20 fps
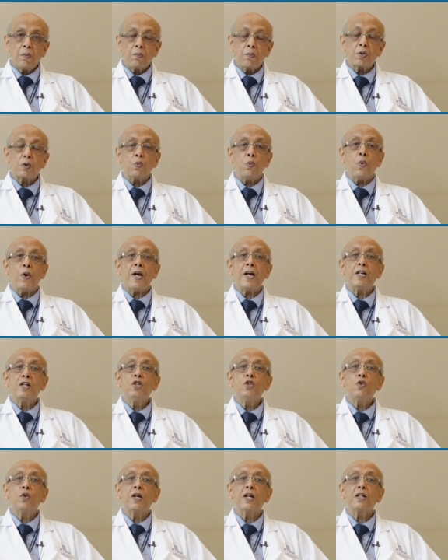But where
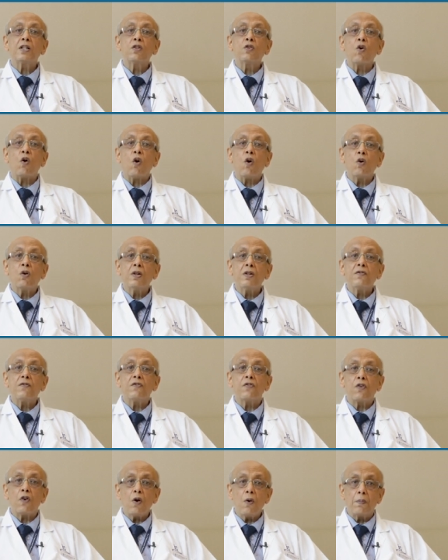do you get an organ
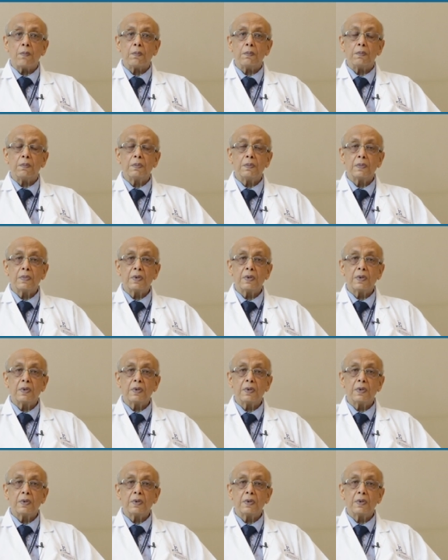from?